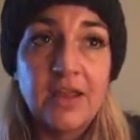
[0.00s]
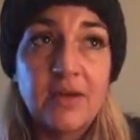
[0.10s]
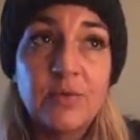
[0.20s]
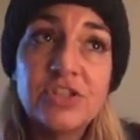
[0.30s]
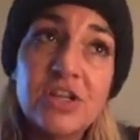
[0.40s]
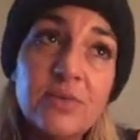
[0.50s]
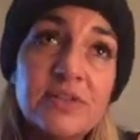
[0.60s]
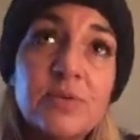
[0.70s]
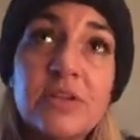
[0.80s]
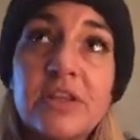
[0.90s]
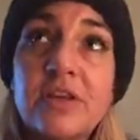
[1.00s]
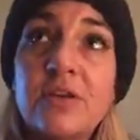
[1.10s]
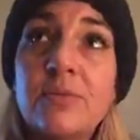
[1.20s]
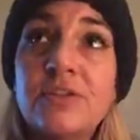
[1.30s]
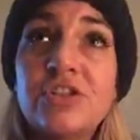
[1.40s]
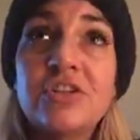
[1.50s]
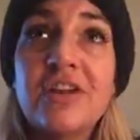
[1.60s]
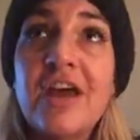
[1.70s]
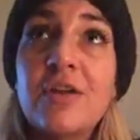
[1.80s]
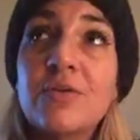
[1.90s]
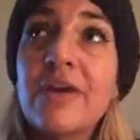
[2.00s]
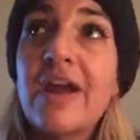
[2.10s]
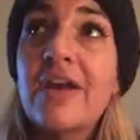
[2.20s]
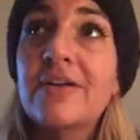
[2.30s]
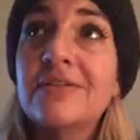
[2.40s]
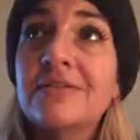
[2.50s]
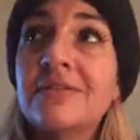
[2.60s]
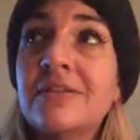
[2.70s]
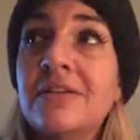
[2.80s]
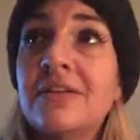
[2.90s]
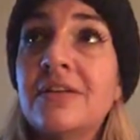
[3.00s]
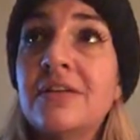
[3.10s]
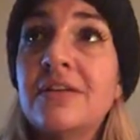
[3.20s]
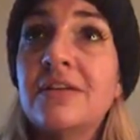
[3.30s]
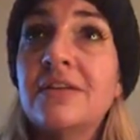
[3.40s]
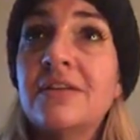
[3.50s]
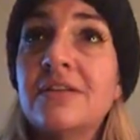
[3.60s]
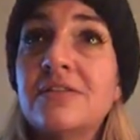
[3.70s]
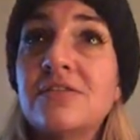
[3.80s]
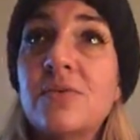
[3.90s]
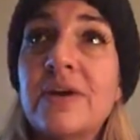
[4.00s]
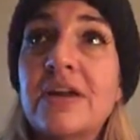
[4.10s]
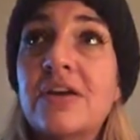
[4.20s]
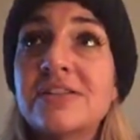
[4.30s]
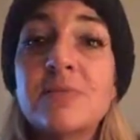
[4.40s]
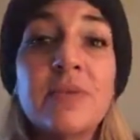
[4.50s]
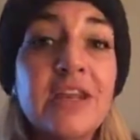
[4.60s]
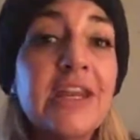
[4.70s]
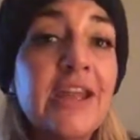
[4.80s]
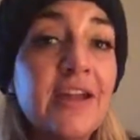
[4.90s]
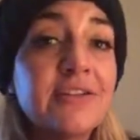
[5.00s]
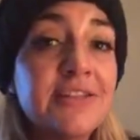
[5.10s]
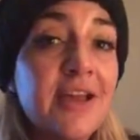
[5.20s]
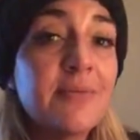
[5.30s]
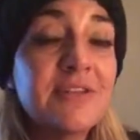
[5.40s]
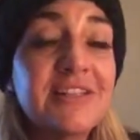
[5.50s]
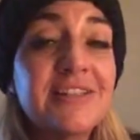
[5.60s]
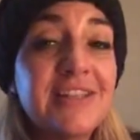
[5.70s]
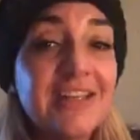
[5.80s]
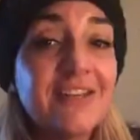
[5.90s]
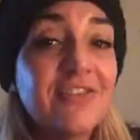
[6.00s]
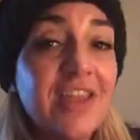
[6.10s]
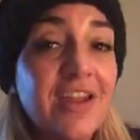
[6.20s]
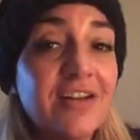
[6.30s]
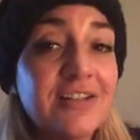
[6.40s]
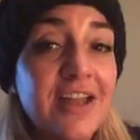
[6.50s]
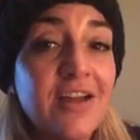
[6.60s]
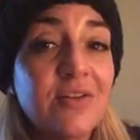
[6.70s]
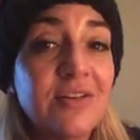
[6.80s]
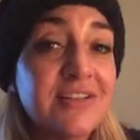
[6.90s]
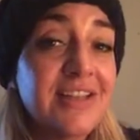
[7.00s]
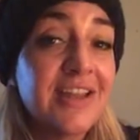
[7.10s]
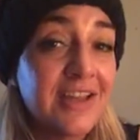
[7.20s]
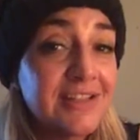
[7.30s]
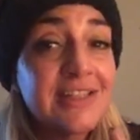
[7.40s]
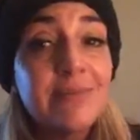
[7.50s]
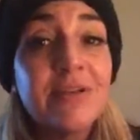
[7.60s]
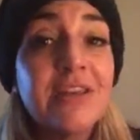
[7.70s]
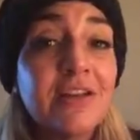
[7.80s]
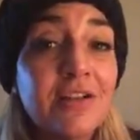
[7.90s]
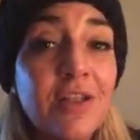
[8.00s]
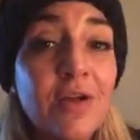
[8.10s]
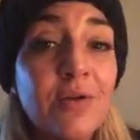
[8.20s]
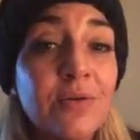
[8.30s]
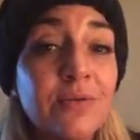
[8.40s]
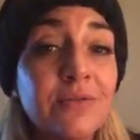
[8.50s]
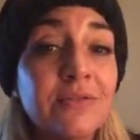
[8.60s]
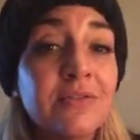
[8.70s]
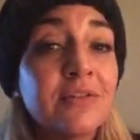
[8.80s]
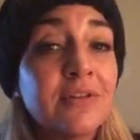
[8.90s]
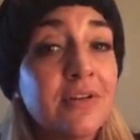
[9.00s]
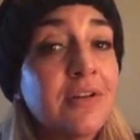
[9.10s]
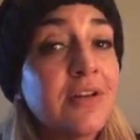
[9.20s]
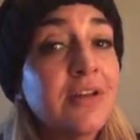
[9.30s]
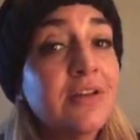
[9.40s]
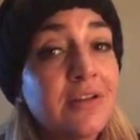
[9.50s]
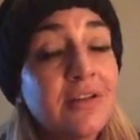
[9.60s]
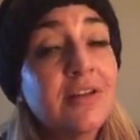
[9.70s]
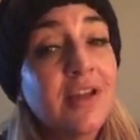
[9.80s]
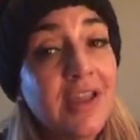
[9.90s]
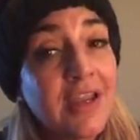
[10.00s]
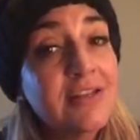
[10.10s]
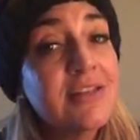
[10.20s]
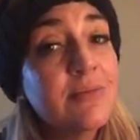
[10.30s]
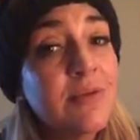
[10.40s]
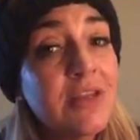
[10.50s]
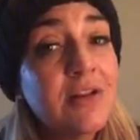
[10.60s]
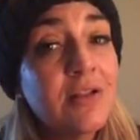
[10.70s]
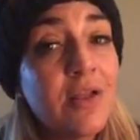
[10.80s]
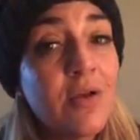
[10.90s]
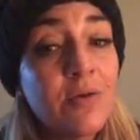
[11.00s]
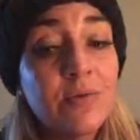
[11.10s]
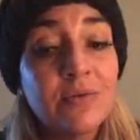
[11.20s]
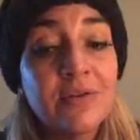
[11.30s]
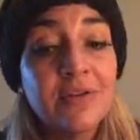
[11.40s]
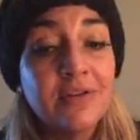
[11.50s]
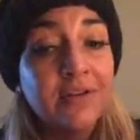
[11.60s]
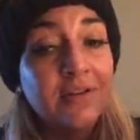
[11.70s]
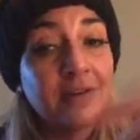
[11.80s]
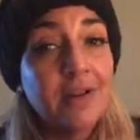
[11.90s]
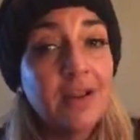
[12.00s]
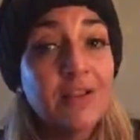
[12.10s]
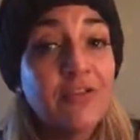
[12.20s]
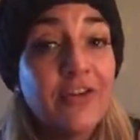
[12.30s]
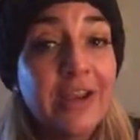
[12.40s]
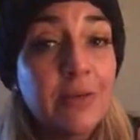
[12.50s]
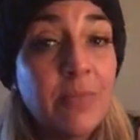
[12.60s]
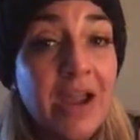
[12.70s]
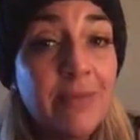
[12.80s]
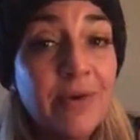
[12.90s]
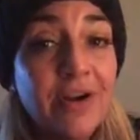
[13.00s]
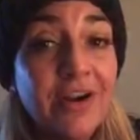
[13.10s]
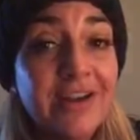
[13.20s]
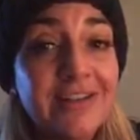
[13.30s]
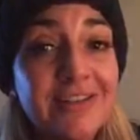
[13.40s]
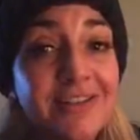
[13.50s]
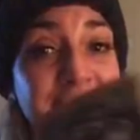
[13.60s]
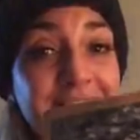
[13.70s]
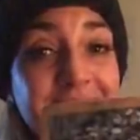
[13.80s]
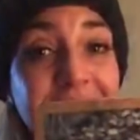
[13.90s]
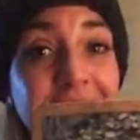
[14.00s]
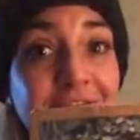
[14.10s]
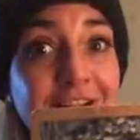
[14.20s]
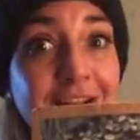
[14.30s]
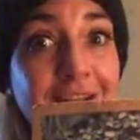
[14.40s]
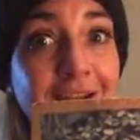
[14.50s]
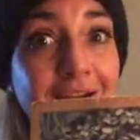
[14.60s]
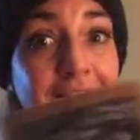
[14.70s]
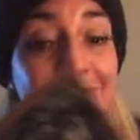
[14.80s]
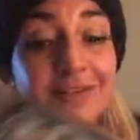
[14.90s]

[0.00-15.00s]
I wish I was with you, but you're not around. So I call somebody else up to see if they are down, 'cause I hate sleeping alone. I hate sleeping alone. And the fucking piper is right there.